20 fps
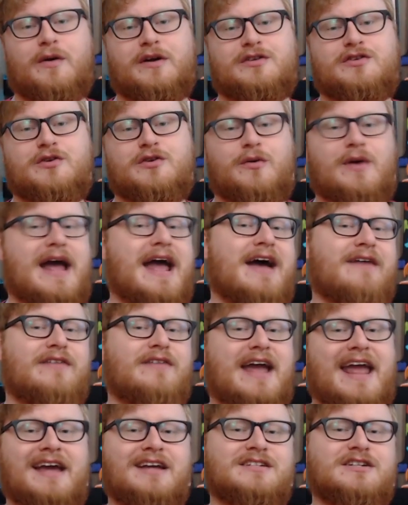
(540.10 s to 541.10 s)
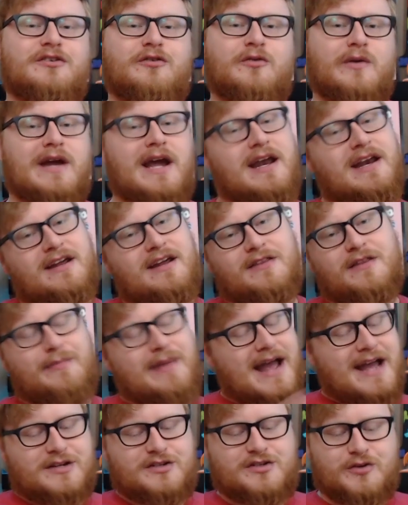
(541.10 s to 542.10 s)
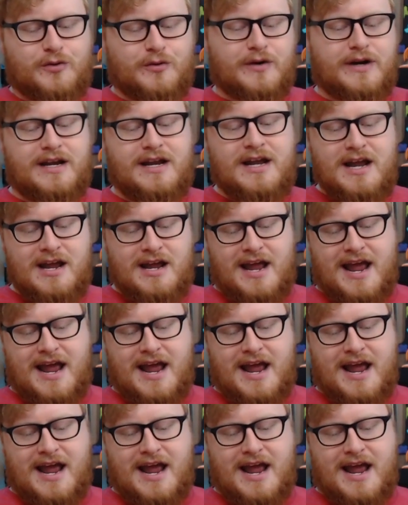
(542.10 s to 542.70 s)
to have a hand in creating the backstory